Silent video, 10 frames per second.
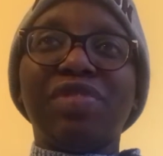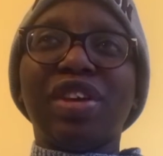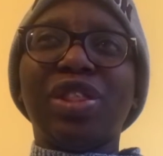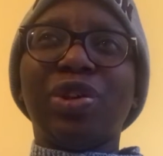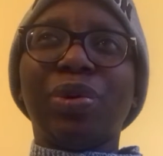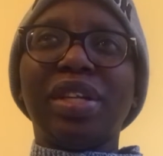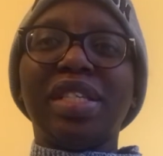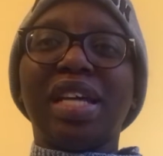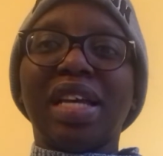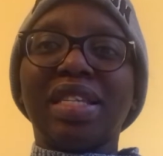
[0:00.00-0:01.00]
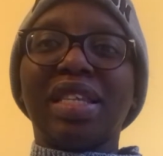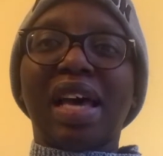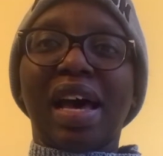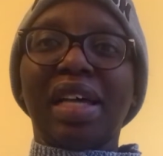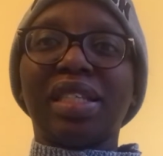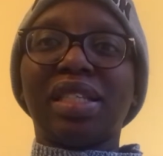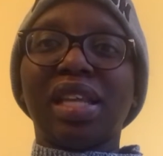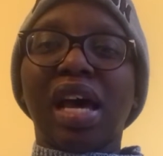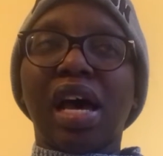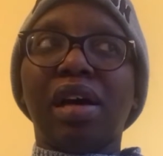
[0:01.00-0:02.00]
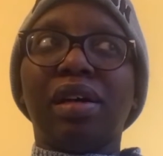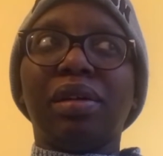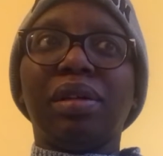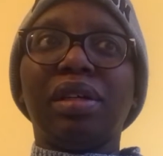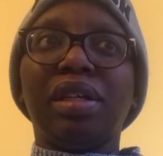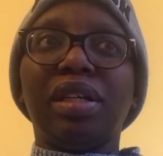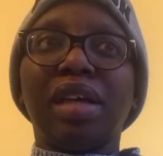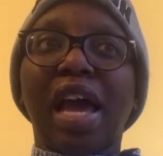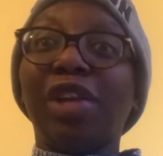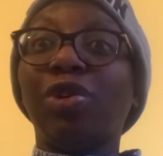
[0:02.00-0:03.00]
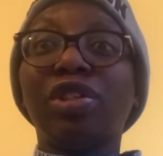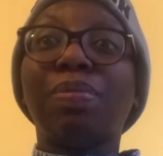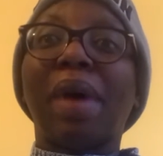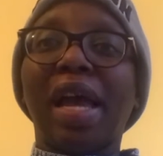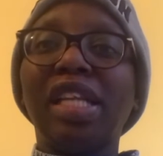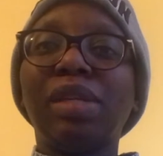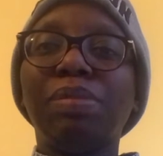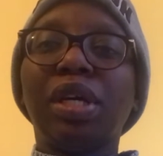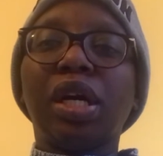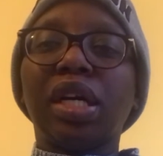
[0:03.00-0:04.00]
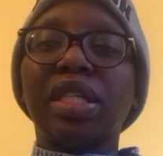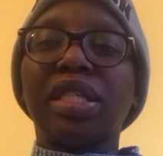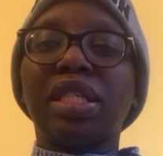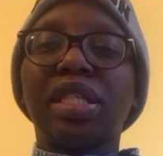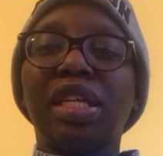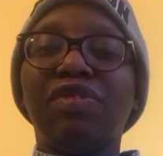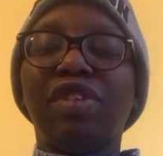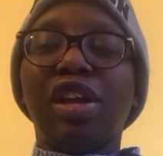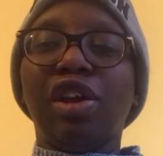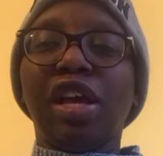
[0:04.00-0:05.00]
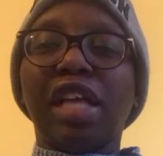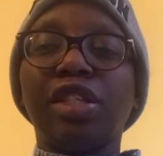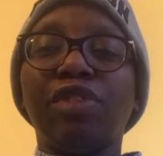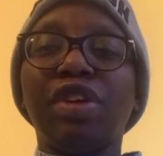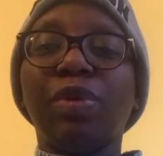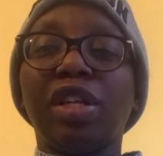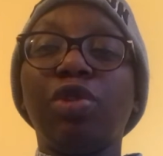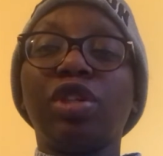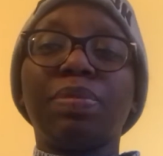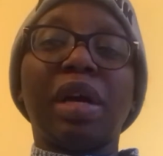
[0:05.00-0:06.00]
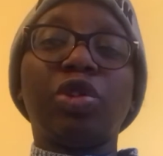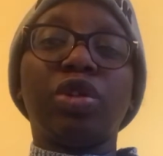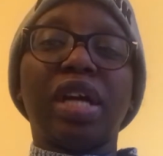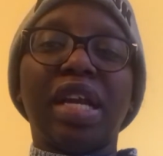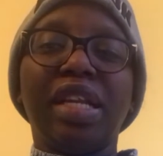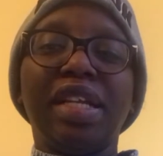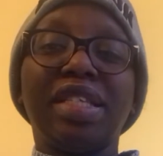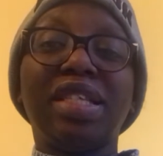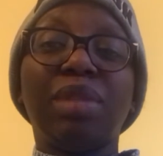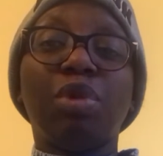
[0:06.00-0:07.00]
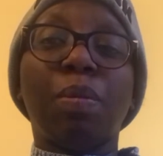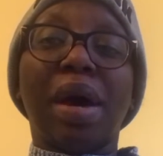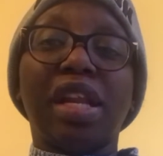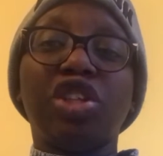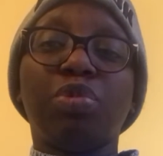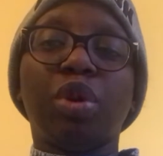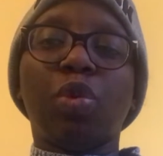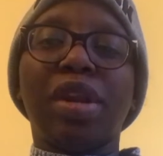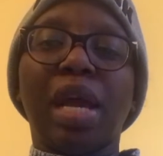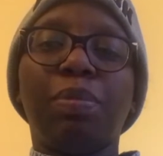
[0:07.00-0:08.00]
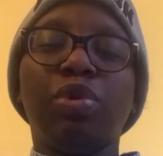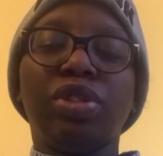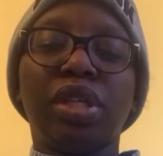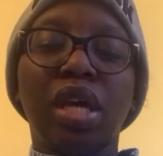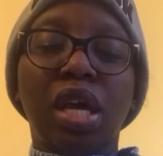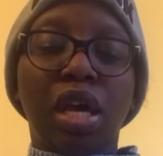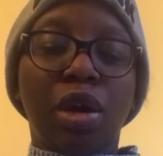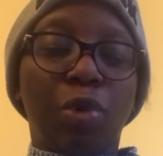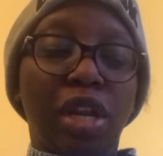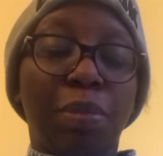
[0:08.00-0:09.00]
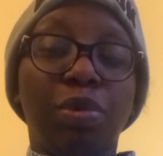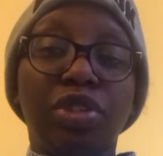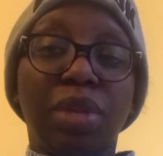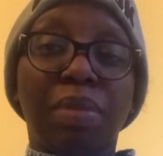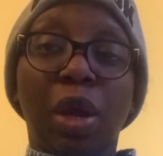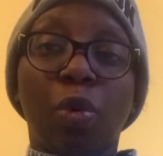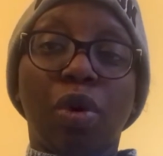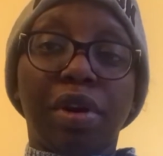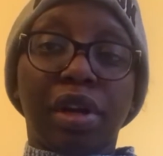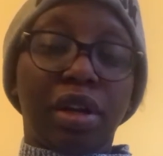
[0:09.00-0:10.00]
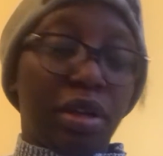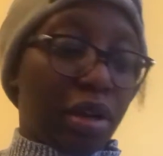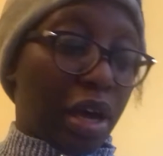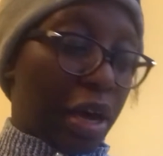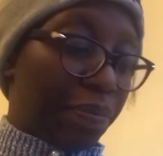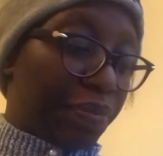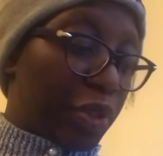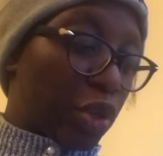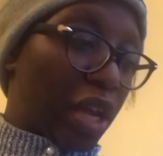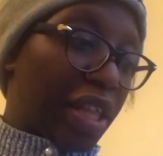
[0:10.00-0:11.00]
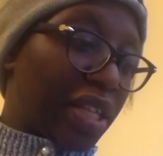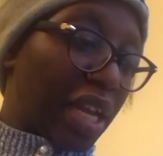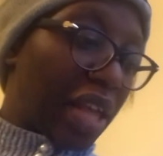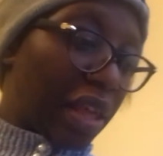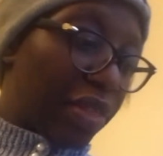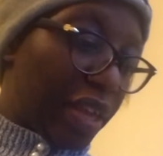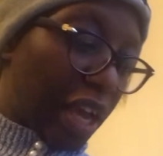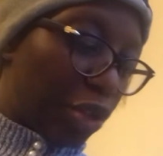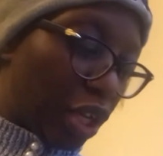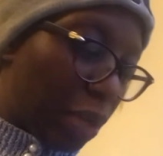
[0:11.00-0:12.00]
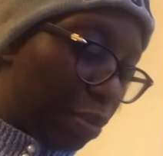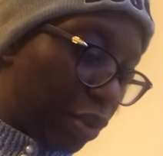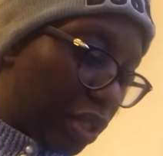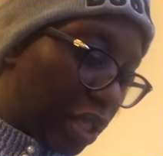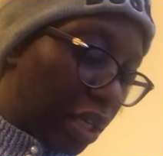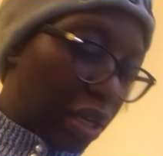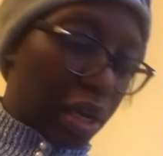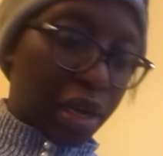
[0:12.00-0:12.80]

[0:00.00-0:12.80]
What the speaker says: even though it does that, I don't mind, because even when it goes back to curly, it's still more manageable when I put in my water. So yeah, that's another thing. I usually put in